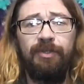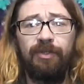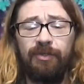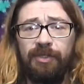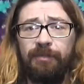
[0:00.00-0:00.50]
You
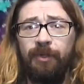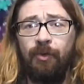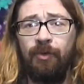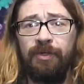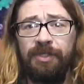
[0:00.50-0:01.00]
learn some
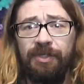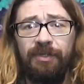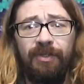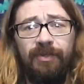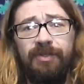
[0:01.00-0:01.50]
chords,
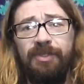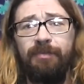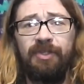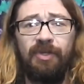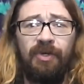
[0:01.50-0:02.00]
learn
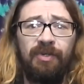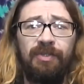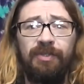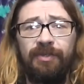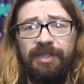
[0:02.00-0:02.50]
some
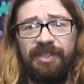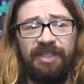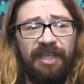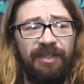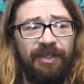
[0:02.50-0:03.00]
songs, learn to
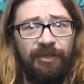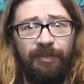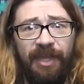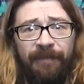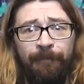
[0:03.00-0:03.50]
sing a little
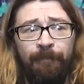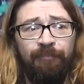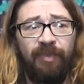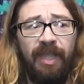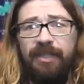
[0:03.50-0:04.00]
bit,
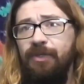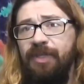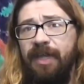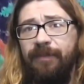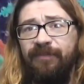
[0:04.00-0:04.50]
and you
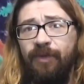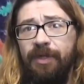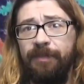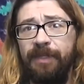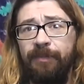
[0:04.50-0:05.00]
can get up in
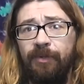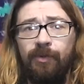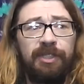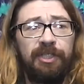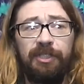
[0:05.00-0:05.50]
front of people.
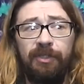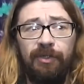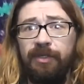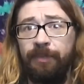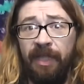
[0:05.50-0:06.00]
Or just
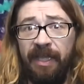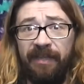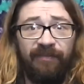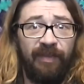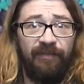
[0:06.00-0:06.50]
learn to
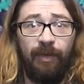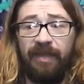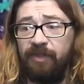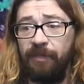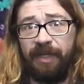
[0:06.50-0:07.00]
play if, if you
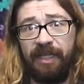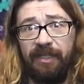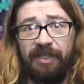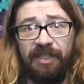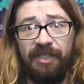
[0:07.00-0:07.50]
have somebody
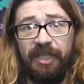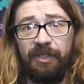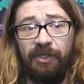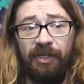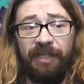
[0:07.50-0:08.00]
else that
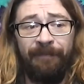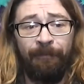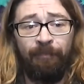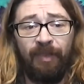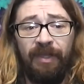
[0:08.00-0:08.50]
sings good.
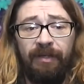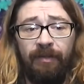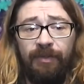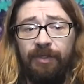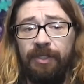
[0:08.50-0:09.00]

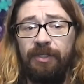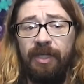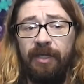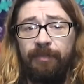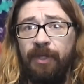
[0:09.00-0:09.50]
You can
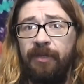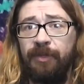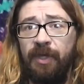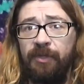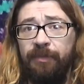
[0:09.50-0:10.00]
uh, play
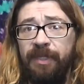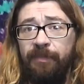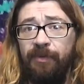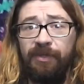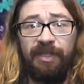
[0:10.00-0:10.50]
with other
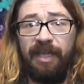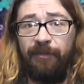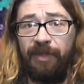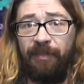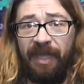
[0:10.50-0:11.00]
people, you can
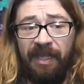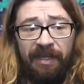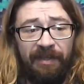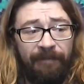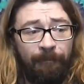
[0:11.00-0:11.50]
get with a
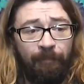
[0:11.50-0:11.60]
band.